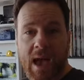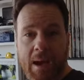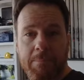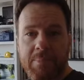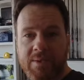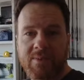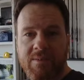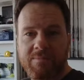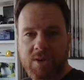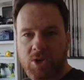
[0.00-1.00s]
at
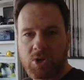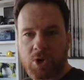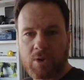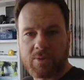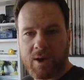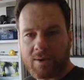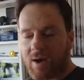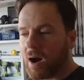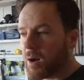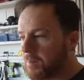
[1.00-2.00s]

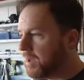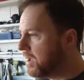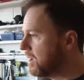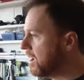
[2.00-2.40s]
bcfishingjournal.com.